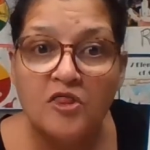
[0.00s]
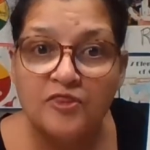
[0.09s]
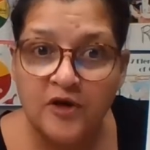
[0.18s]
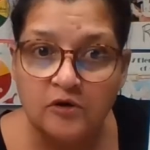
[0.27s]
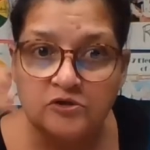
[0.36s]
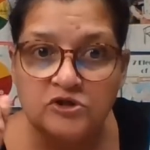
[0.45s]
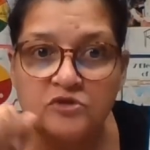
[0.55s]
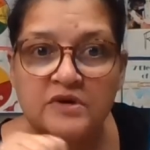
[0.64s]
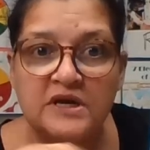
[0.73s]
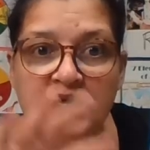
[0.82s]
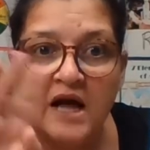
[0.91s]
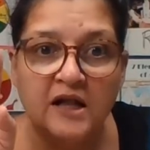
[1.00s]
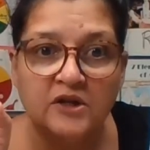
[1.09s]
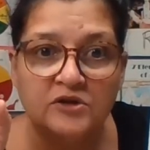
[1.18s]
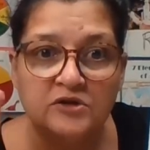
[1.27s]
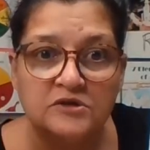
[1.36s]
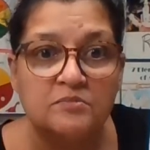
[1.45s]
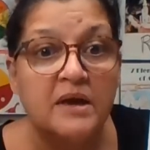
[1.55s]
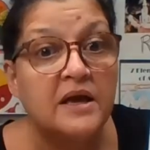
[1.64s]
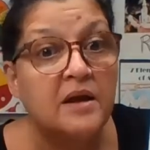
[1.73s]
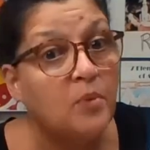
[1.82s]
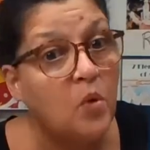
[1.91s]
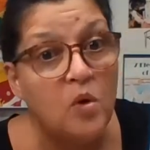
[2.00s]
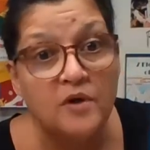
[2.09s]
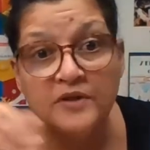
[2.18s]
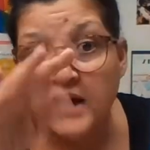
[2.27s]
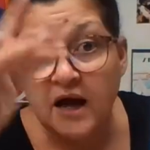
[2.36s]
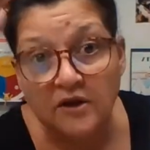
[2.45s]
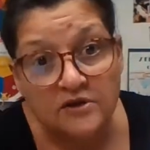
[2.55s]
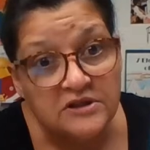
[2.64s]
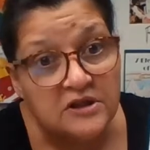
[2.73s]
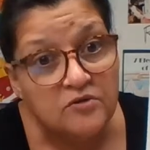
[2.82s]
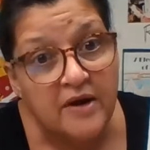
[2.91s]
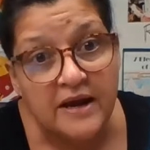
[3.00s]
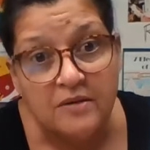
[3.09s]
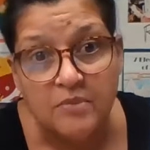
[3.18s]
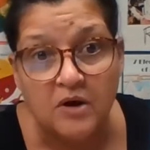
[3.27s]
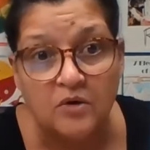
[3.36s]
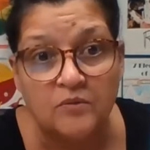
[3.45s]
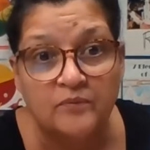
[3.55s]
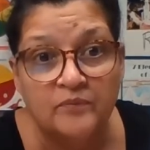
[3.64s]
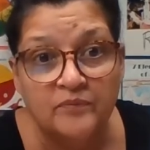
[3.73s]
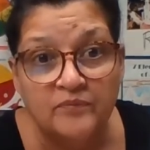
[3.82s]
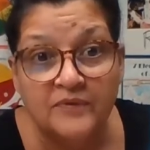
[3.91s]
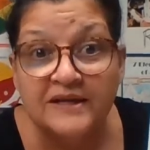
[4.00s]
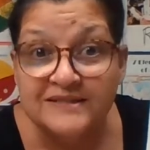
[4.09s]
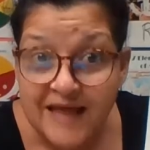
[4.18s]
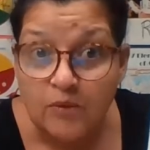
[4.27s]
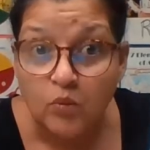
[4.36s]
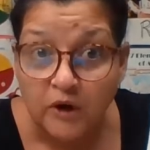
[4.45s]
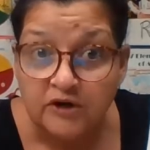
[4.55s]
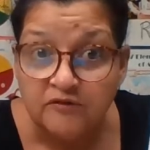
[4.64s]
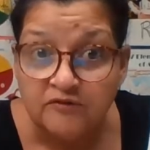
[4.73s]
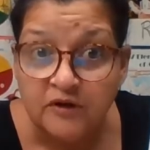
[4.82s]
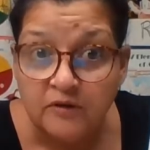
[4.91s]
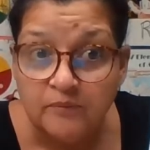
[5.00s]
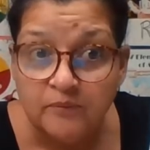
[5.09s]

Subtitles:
Those 3 colors make up all the colors in the rainbow. Isn't that wonderful?